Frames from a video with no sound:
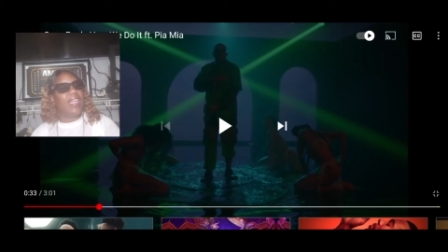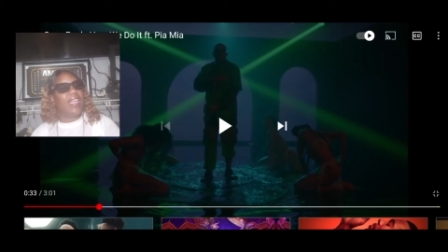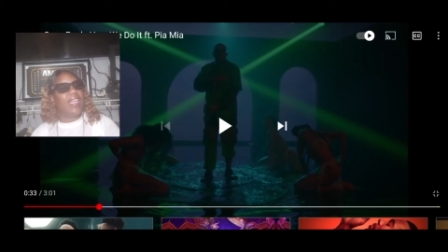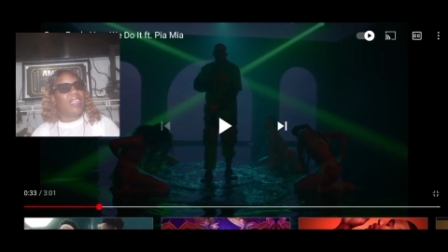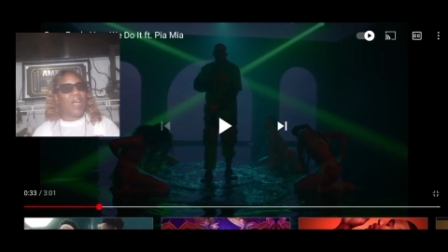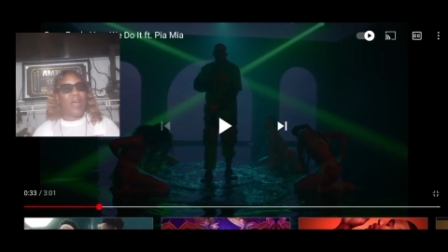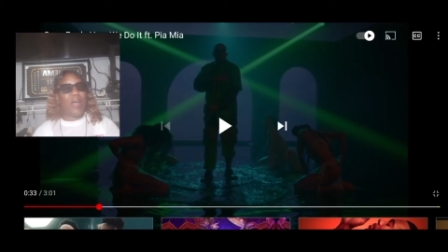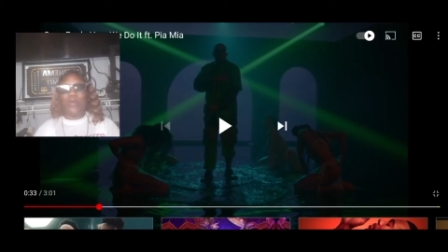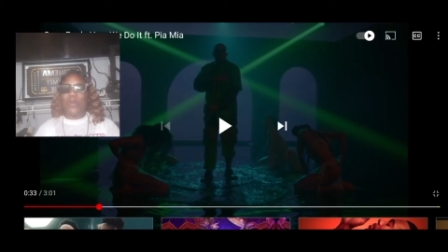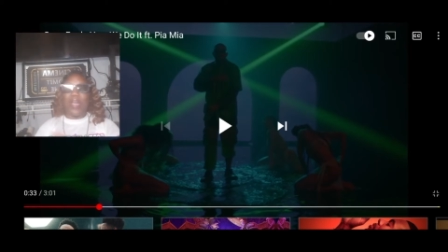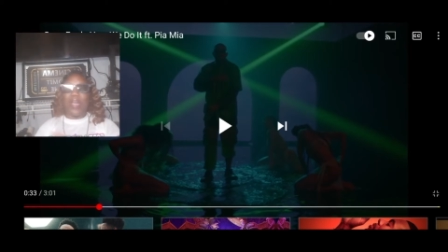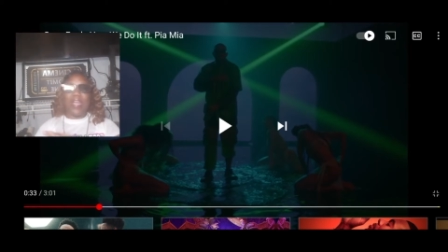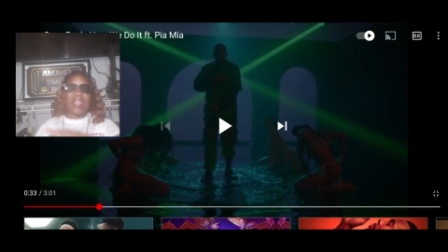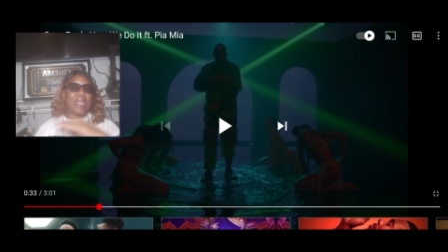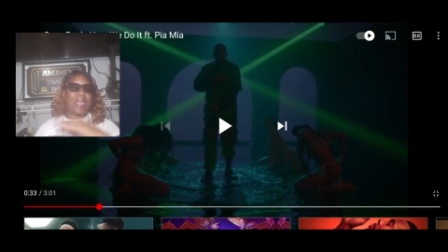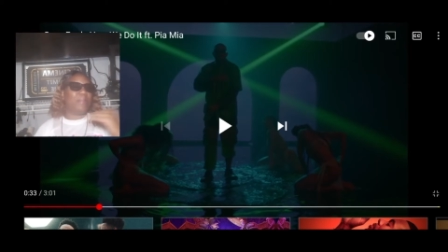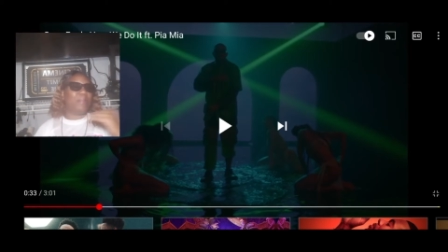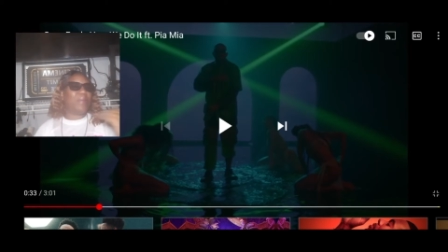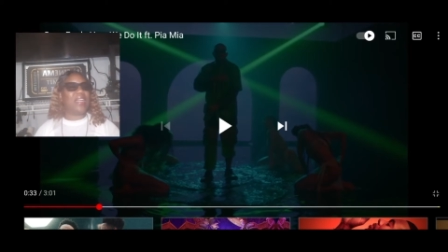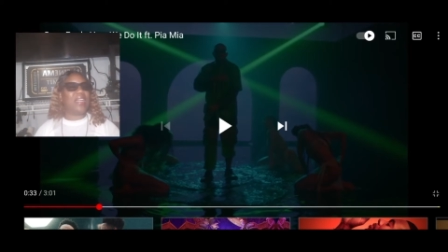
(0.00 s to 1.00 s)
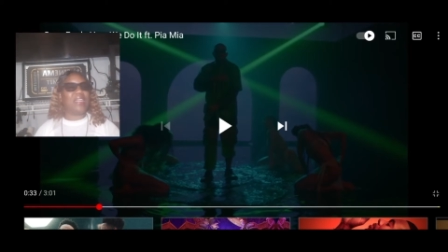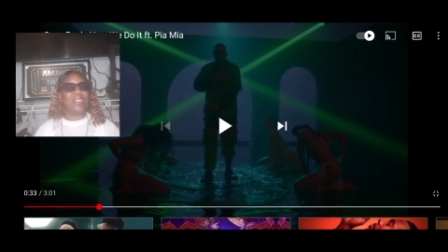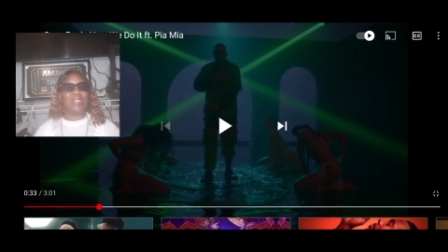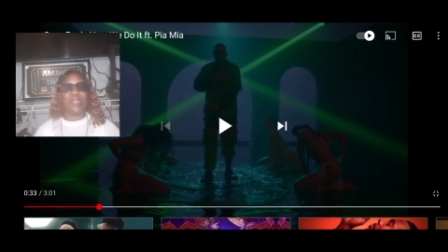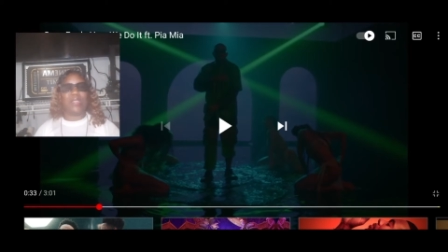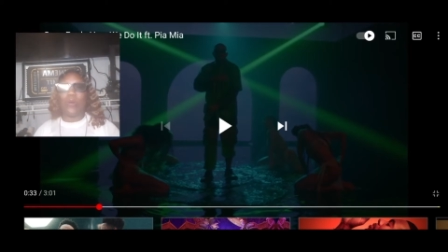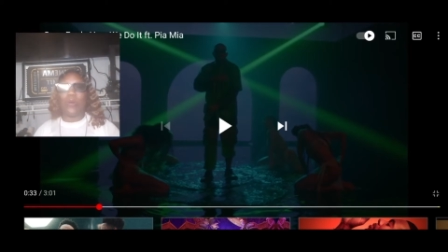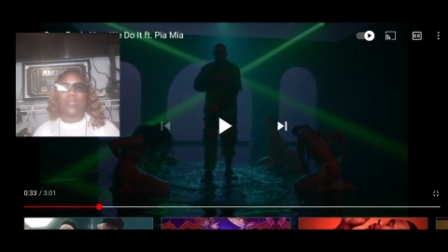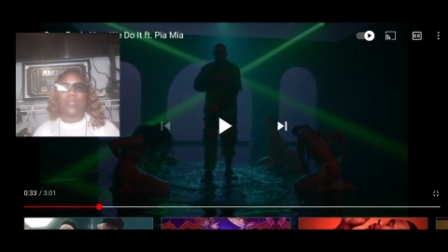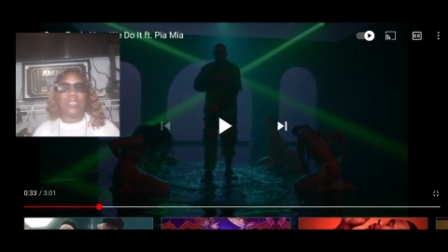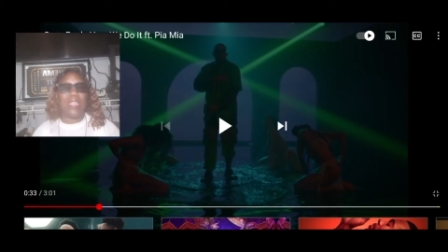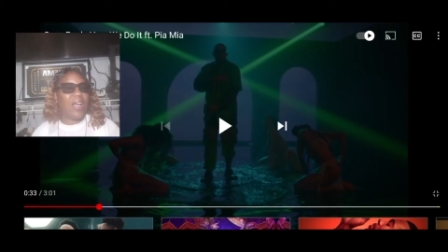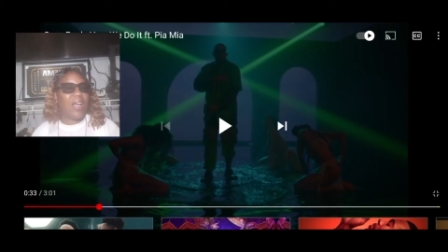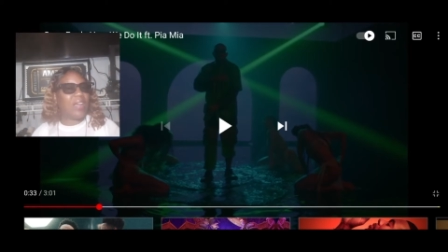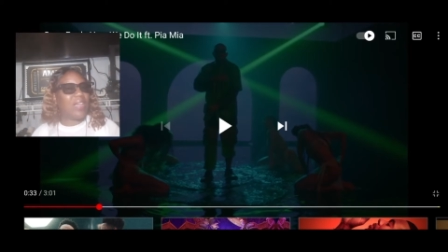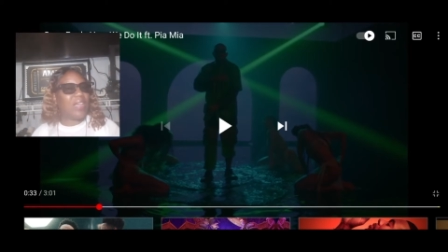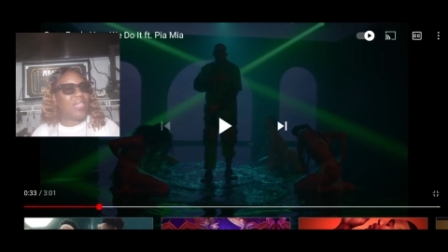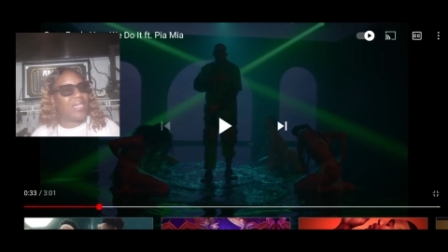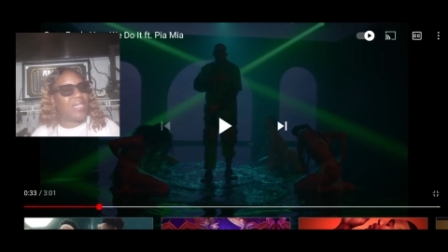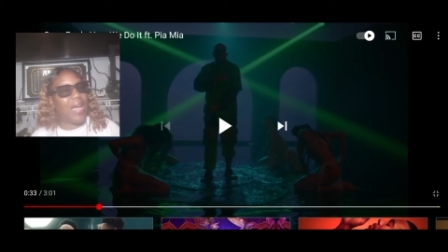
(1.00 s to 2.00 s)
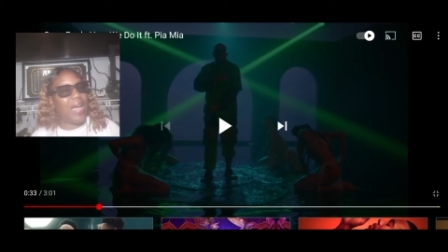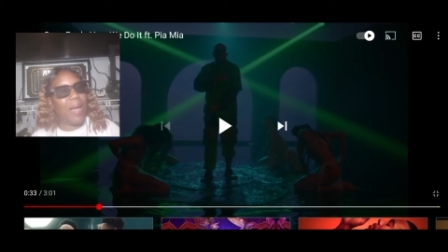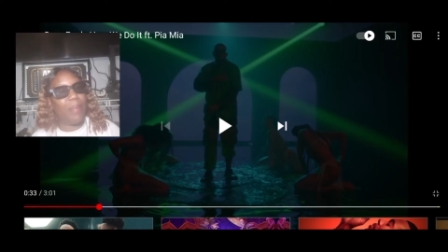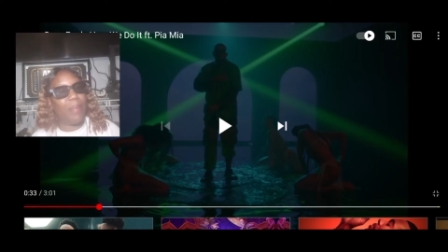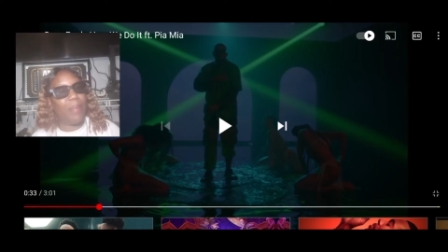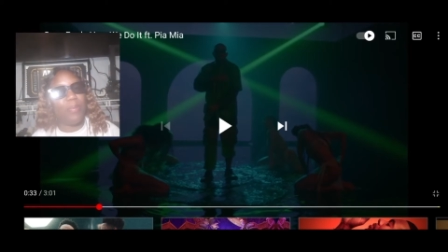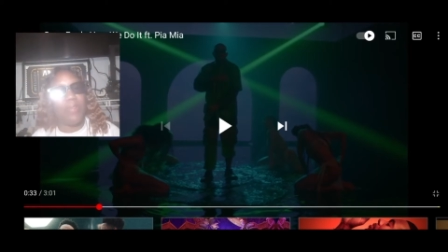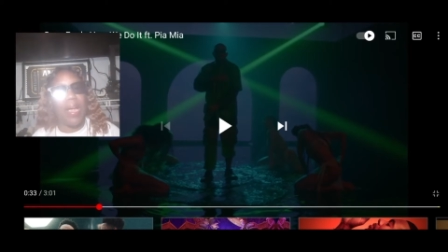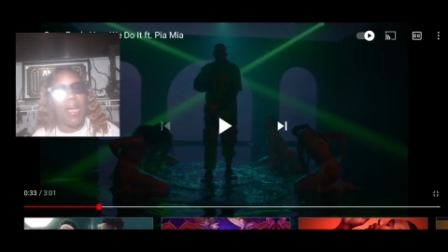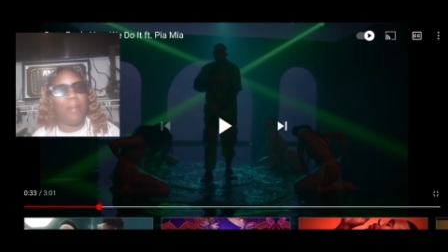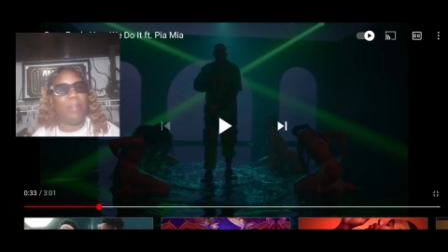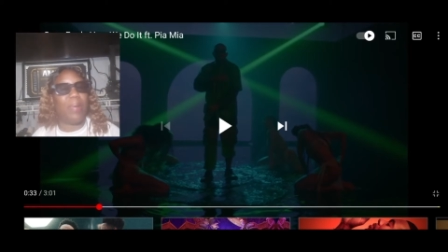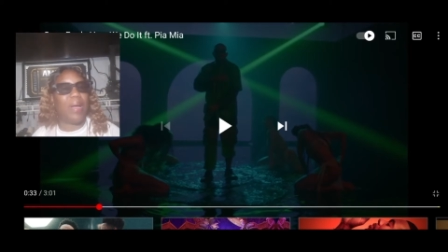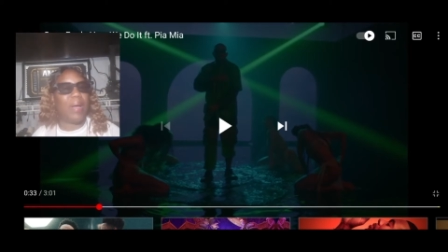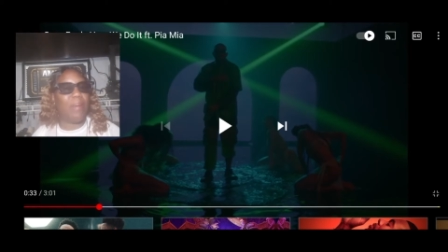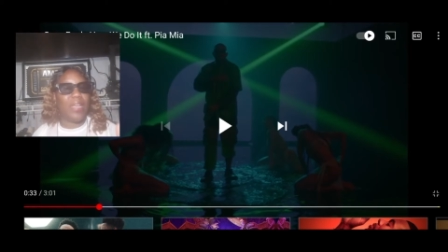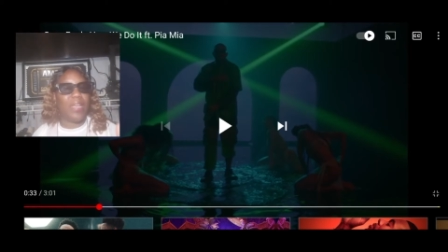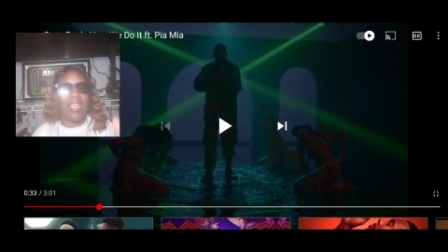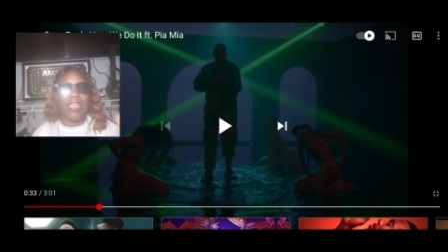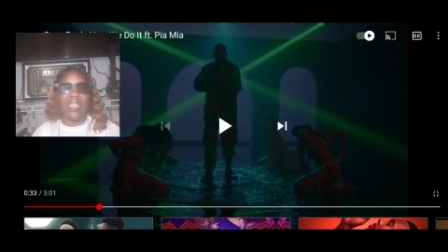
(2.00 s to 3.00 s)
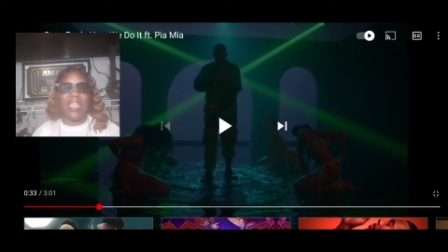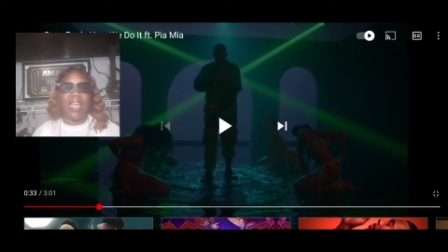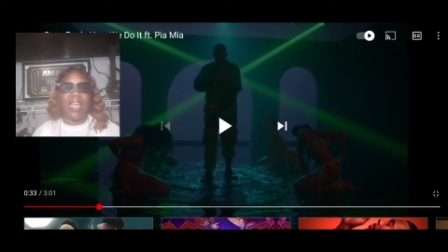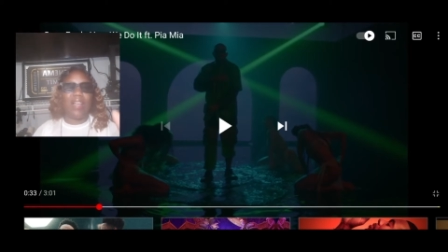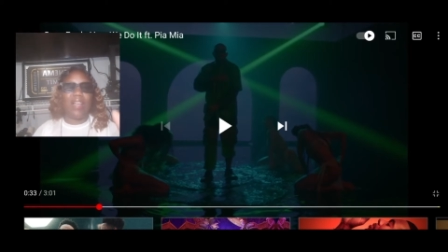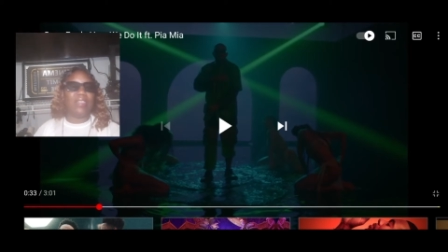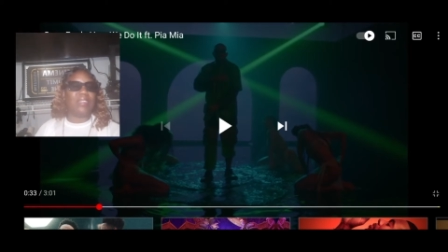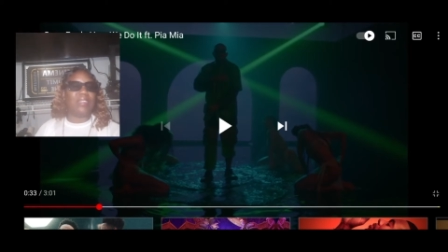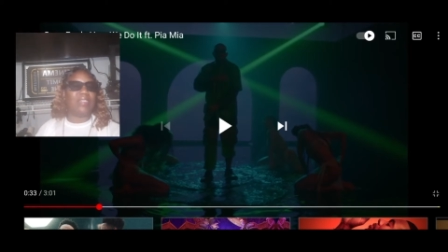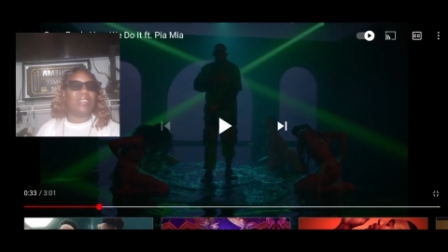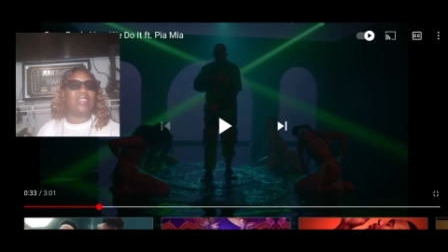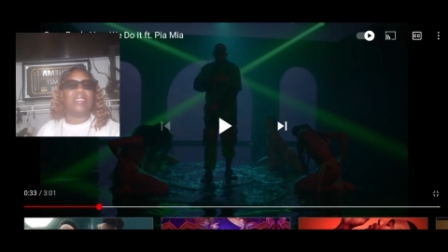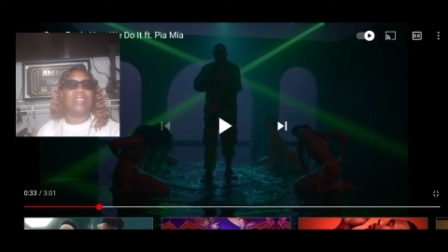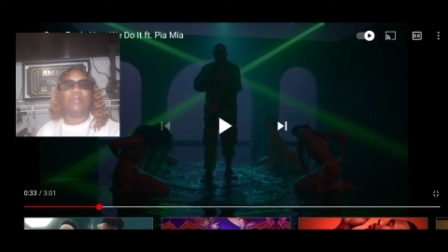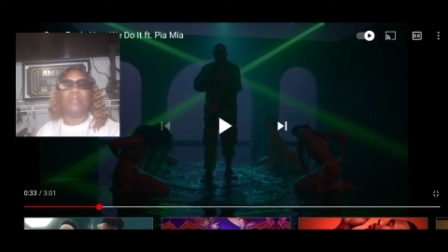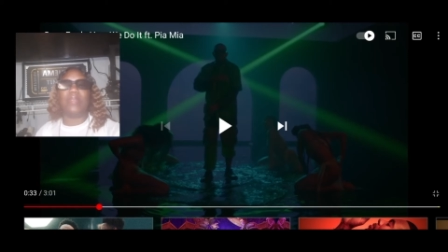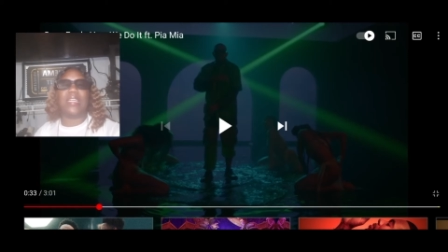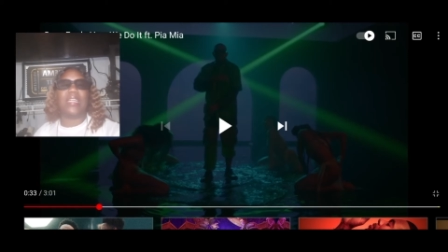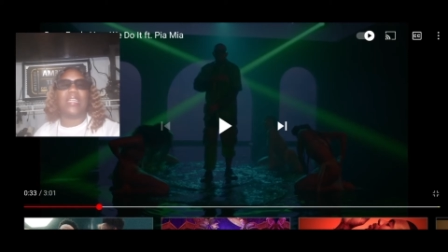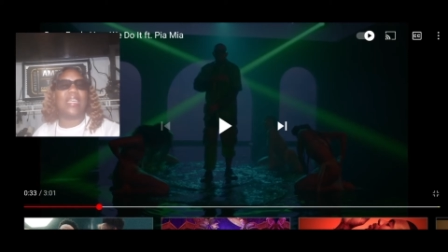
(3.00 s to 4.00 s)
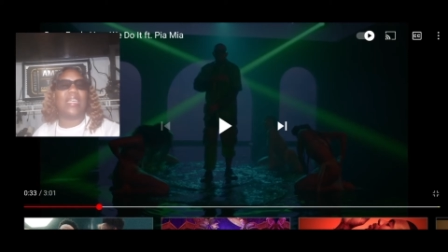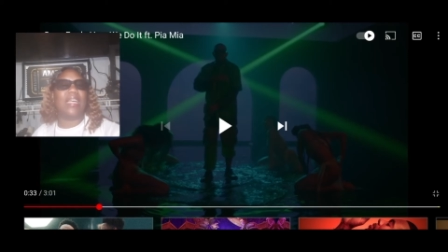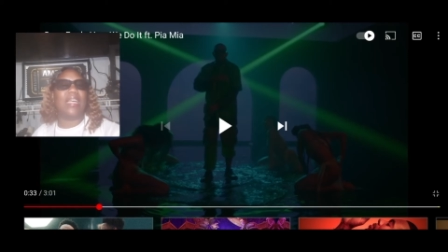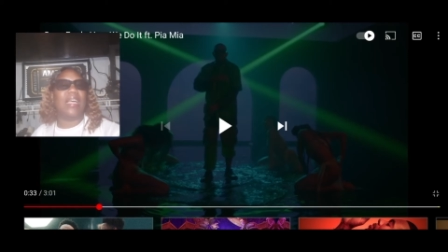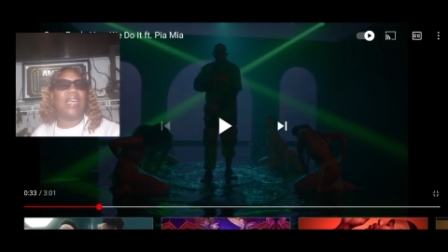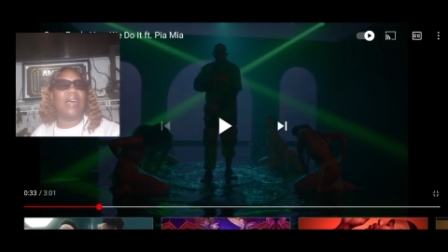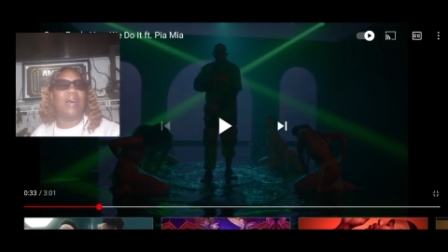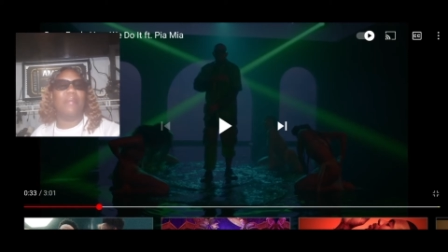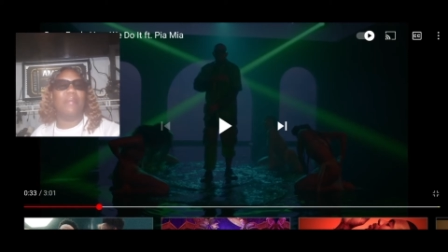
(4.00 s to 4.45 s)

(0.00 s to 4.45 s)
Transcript: And y'all know I can't play this whole song because of copyright, but I'm going to give y'all a little, little bit.